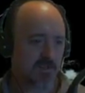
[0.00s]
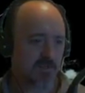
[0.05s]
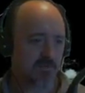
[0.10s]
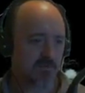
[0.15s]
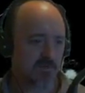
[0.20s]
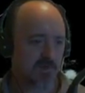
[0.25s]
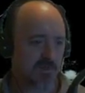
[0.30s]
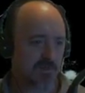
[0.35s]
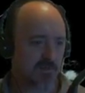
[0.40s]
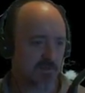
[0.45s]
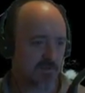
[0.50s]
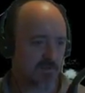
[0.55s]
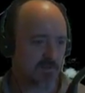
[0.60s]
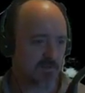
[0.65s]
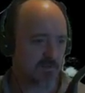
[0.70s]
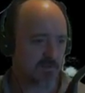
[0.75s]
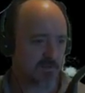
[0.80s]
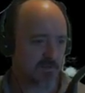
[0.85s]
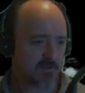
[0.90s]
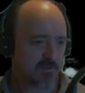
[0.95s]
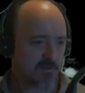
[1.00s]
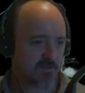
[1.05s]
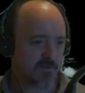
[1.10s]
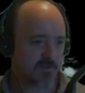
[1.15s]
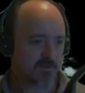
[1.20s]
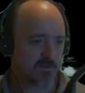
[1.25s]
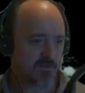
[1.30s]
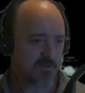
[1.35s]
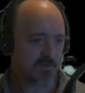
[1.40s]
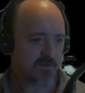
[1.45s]
well,
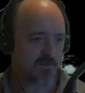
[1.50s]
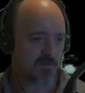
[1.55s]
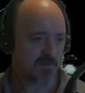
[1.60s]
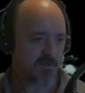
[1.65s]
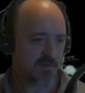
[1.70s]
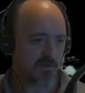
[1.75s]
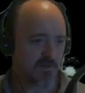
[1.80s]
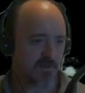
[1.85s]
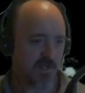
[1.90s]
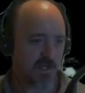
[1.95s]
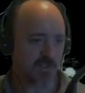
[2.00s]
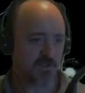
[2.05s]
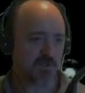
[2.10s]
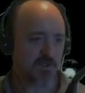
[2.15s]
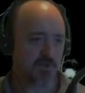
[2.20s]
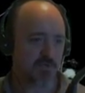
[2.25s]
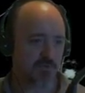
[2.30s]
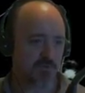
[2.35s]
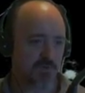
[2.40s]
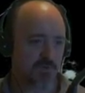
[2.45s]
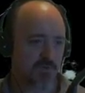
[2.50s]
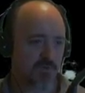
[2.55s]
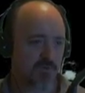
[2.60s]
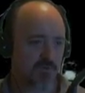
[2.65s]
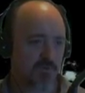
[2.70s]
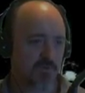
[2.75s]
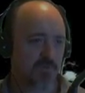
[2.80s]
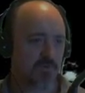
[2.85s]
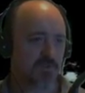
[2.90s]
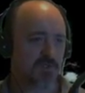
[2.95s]
nachos. Oh,
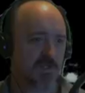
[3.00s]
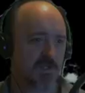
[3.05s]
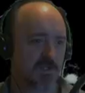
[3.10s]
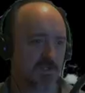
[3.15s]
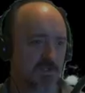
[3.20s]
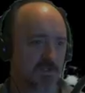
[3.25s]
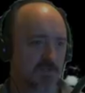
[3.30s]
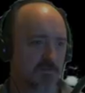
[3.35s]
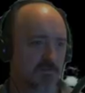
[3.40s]
noches.